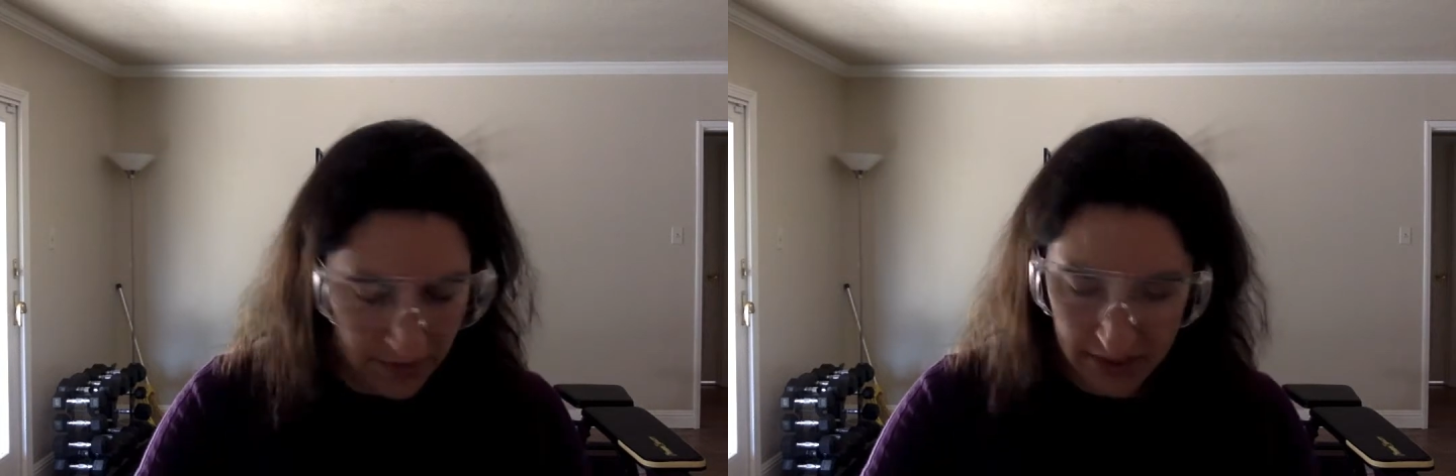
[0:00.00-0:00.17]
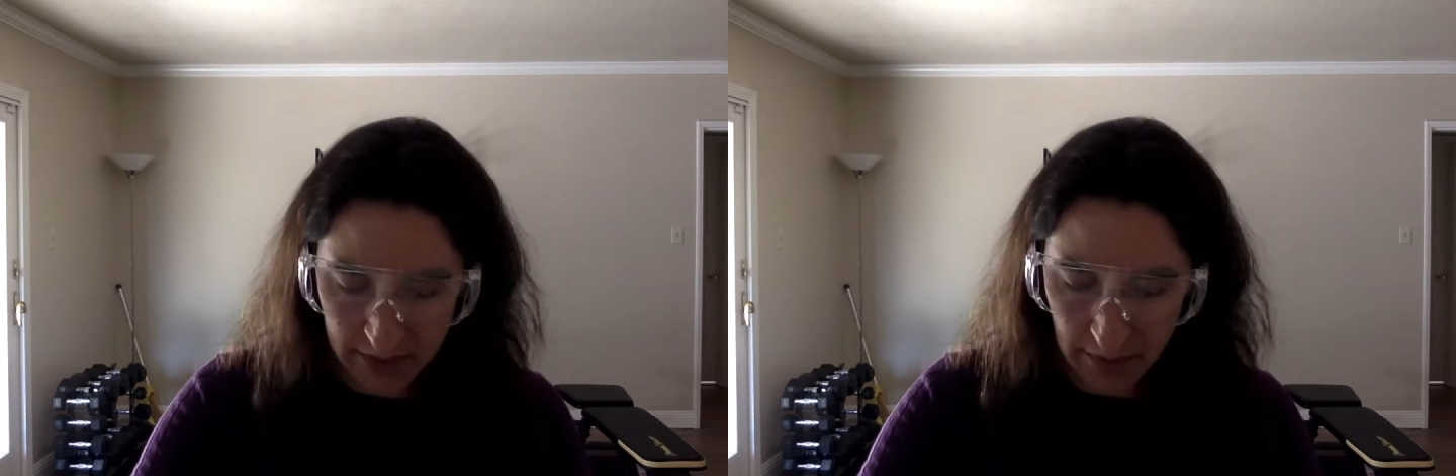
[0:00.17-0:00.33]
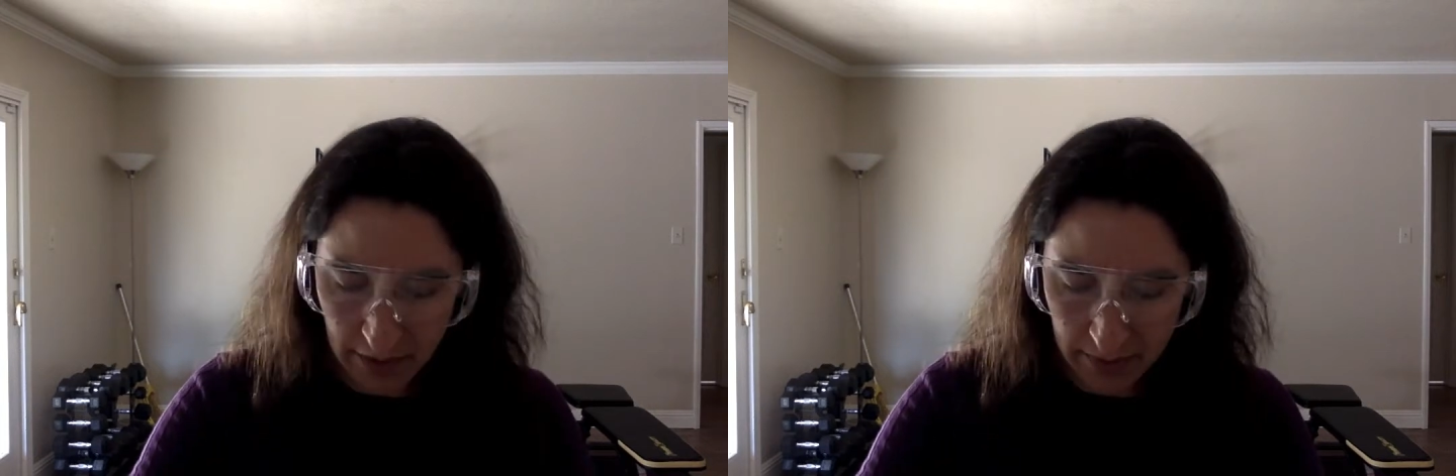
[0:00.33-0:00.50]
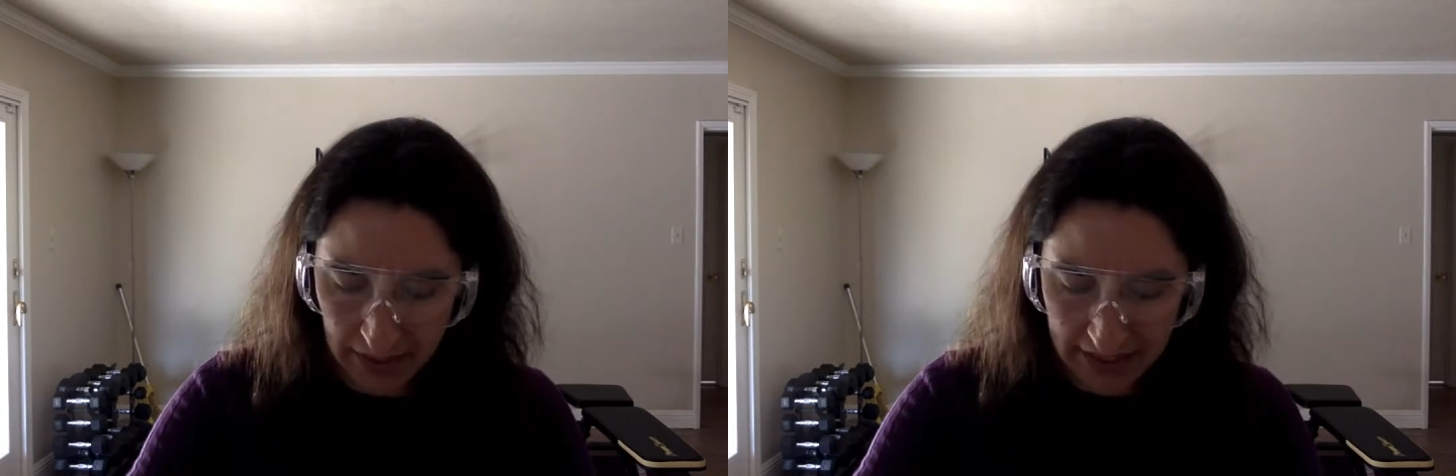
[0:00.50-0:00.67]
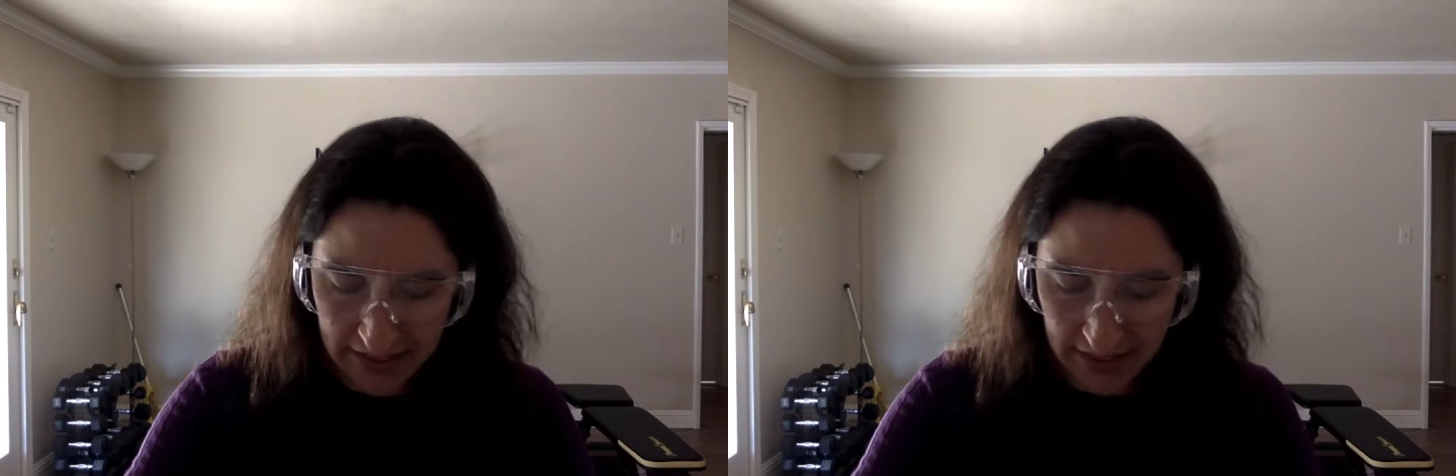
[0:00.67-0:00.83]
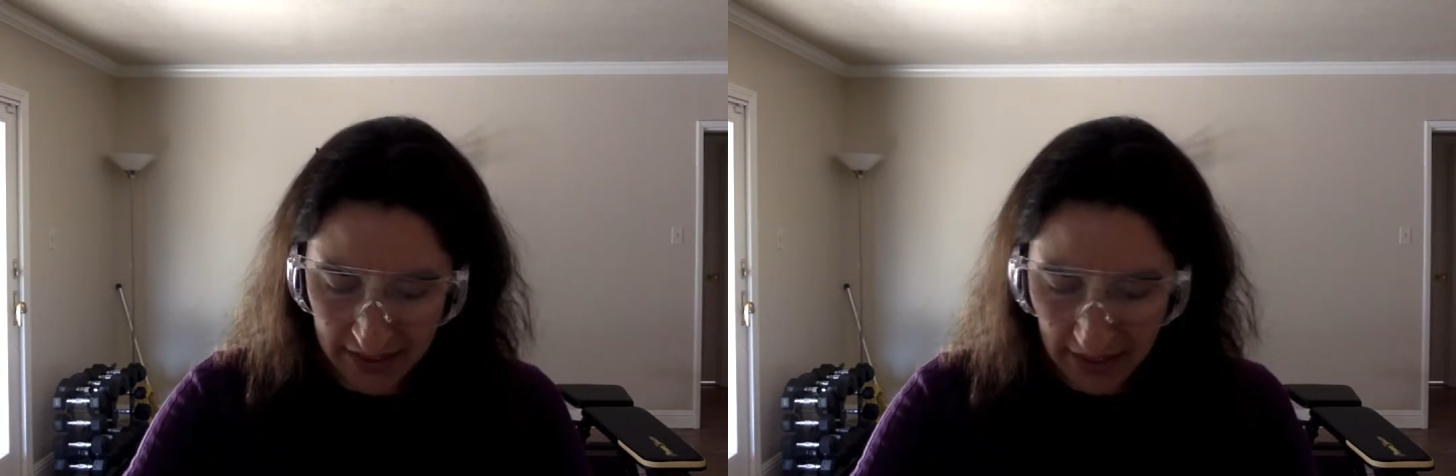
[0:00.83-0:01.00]
small
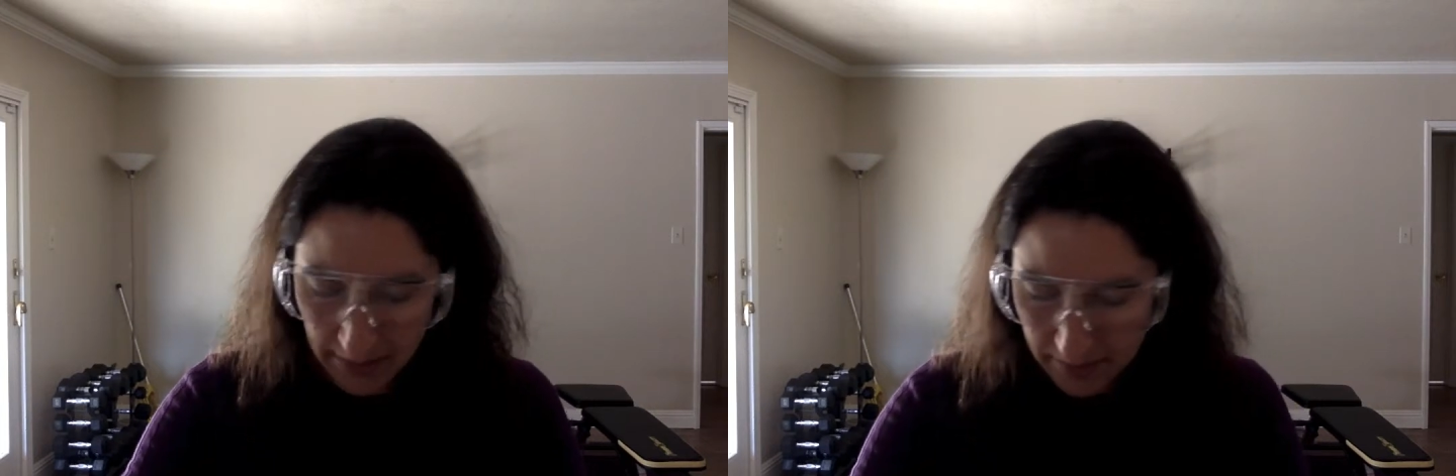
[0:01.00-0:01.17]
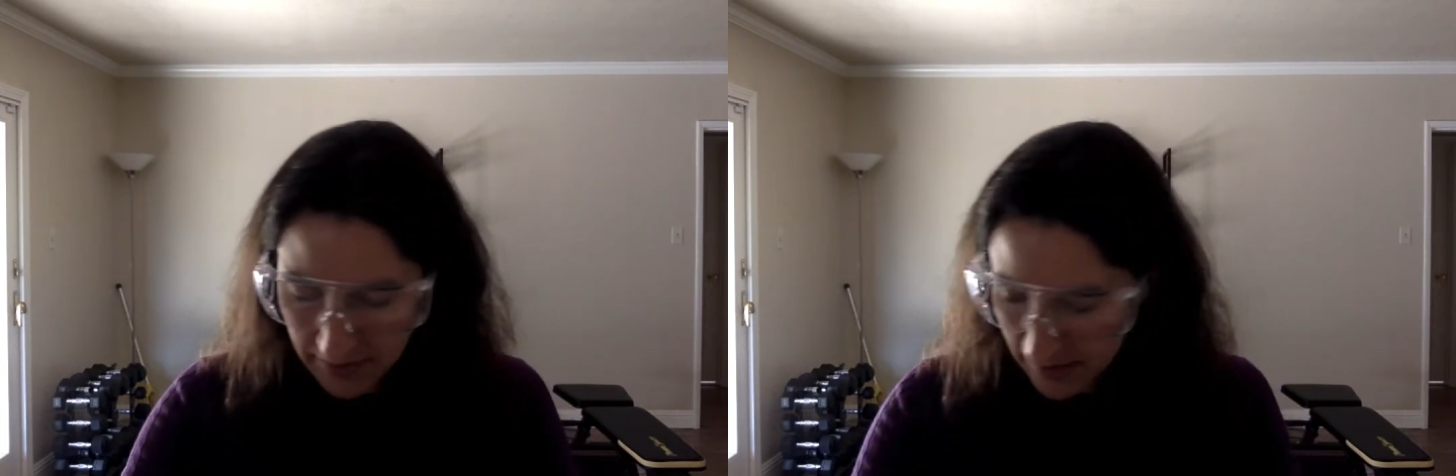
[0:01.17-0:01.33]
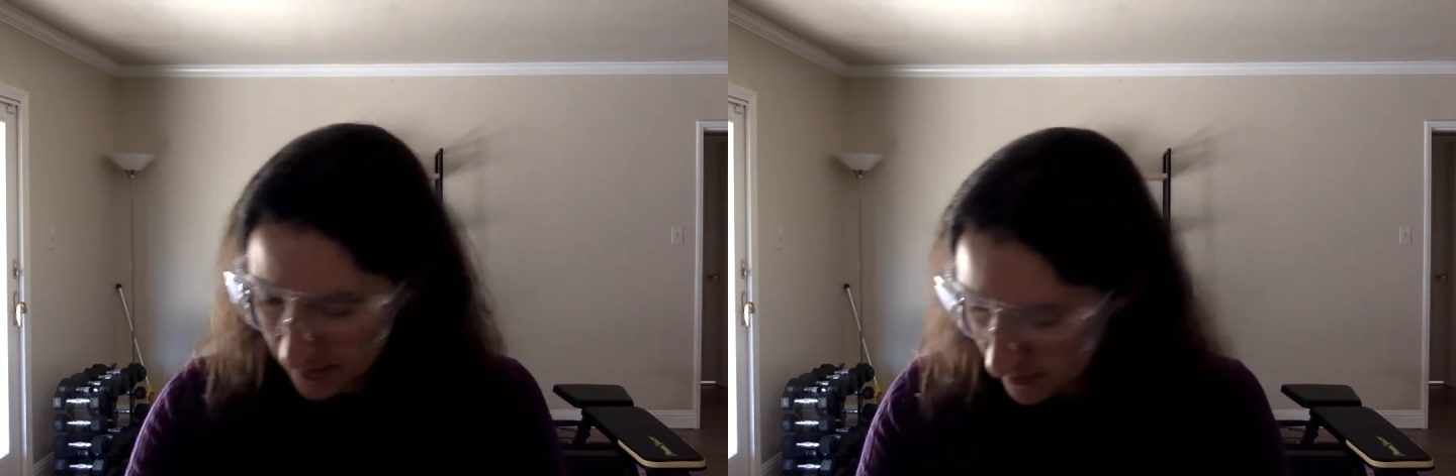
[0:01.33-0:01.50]
plastic cups.